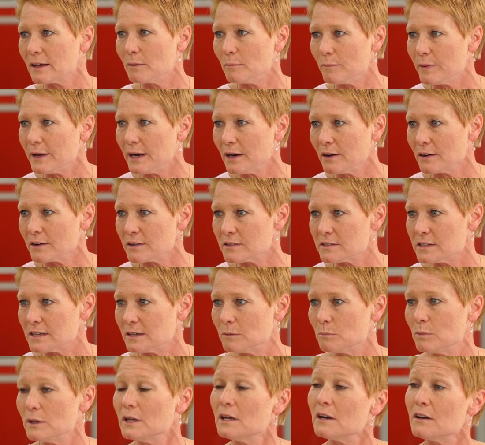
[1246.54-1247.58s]

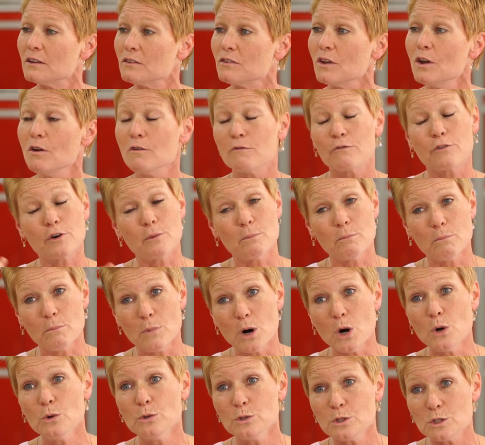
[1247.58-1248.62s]
comparison because for
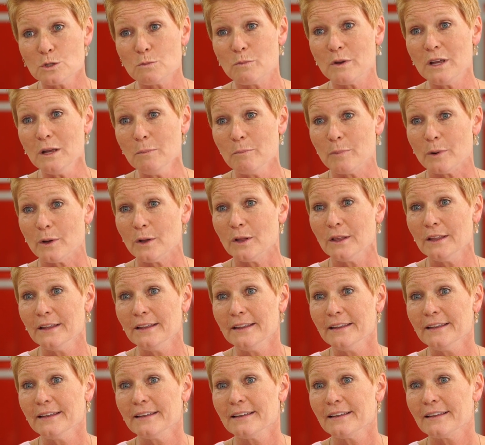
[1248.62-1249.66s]
most people,
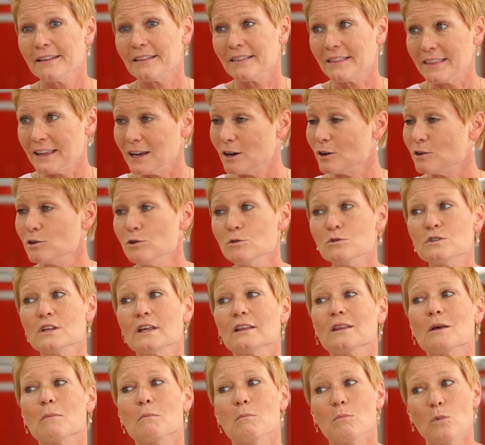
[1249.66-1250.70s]
they are
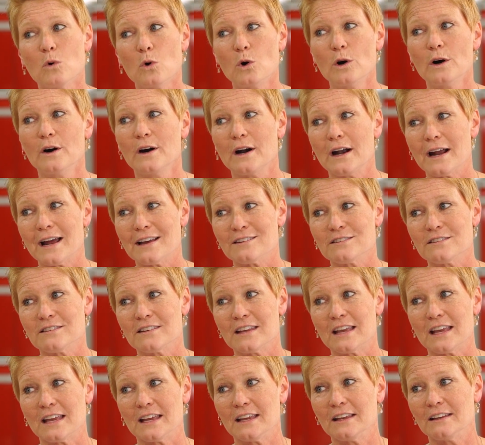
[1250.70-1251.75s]
using them more as
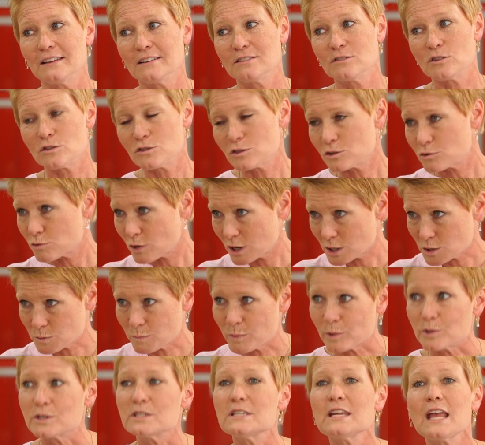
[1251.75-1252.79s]
a just
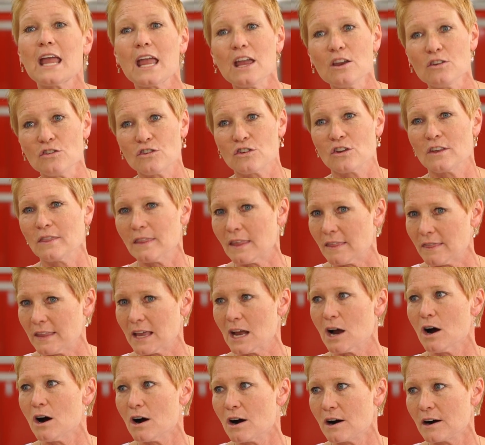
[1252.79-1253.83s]
transportation than
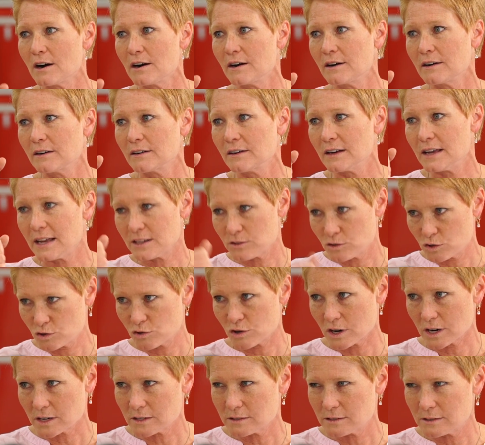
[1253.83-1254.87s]
they are as
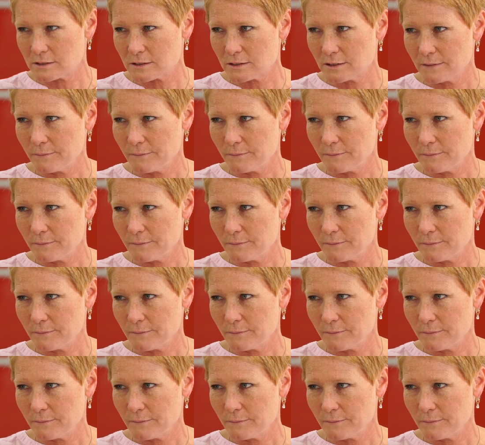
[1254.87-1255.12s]
trucks.